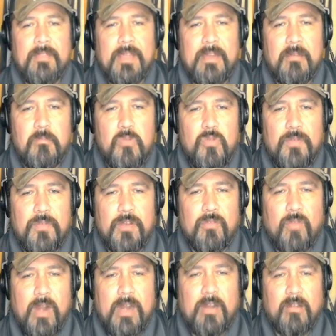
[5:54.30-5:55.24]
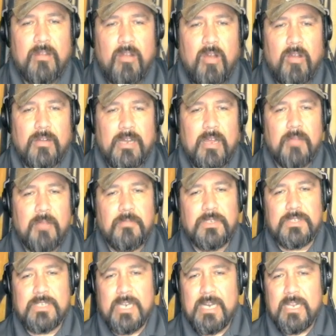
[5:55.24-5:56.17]
moving right along. Now I'm
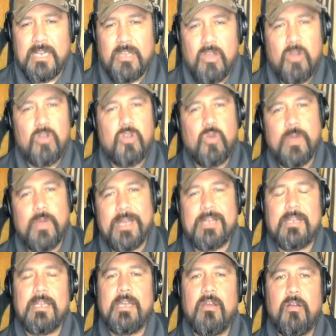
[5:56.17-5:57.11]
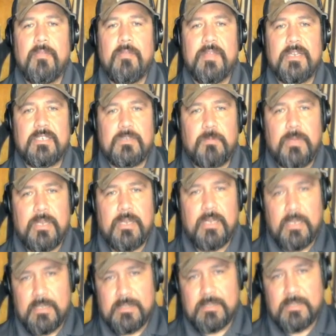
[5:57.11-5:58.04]
just gonna go quickly on this
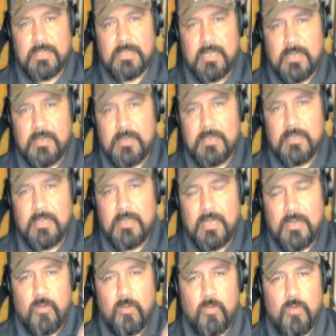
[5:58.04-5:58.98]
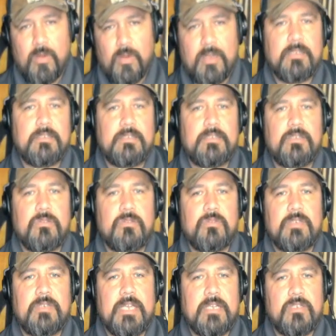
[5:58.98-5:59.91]
because I don't want
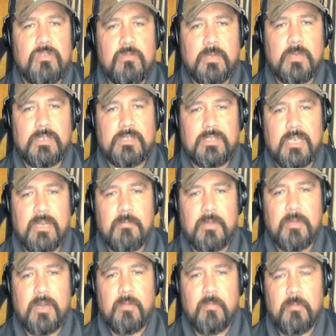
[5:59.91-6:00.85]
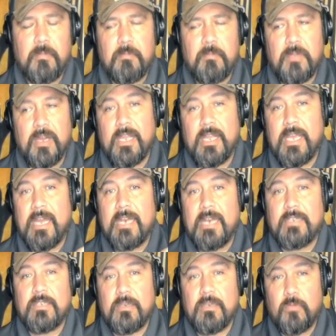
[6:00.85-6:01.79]
to take too much time, but I'm gonna get
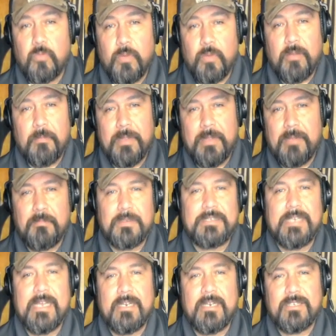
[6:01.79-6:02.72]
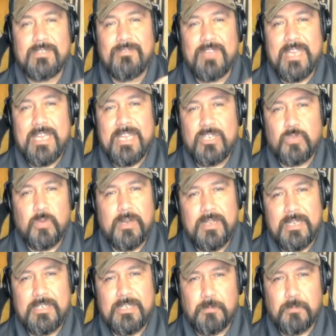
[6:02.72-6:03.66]
into the real meat and potatoes of each one
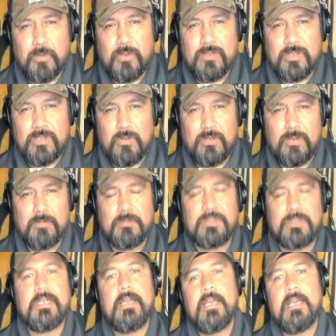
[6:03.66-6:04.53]
of these birth totems